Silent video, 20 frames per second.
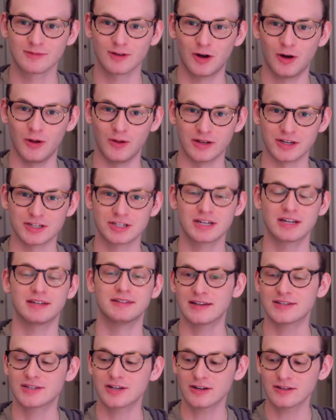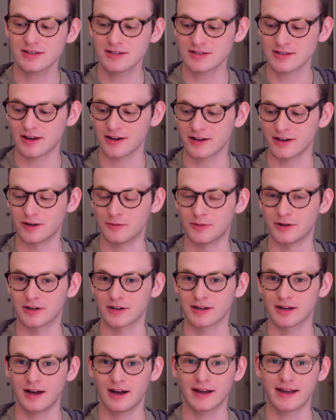Holy shit. I start this
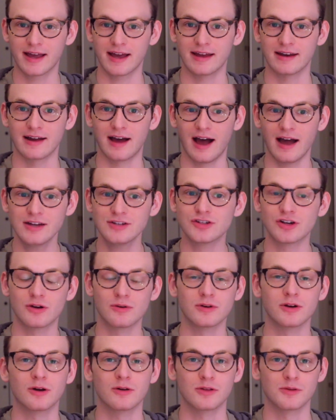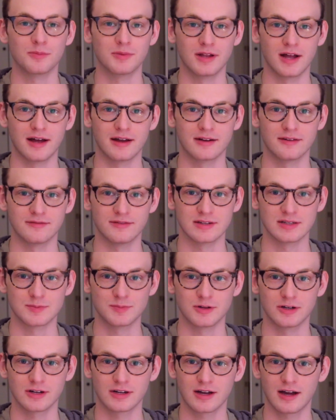audiobook. Again, I don't know the plot of this
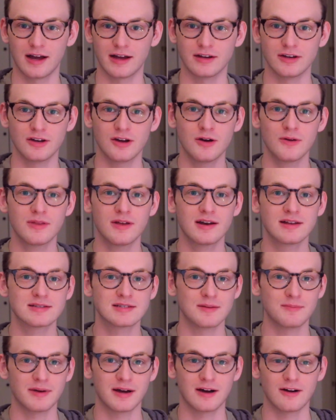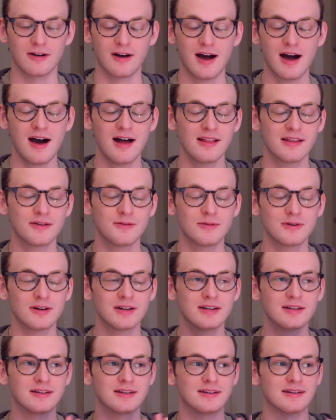book. I know that it's about
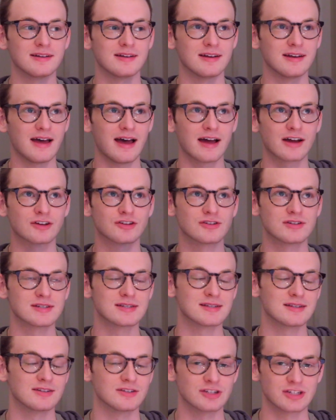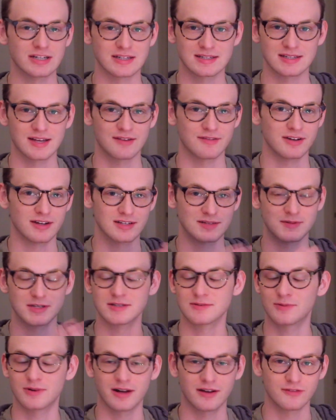Hollywood and an actress and she has seven
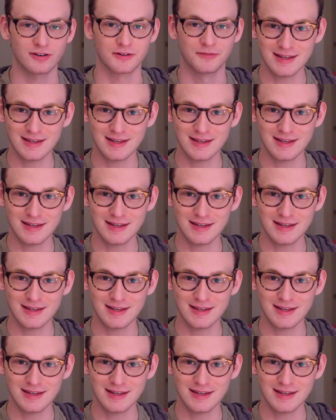husbands, whatever.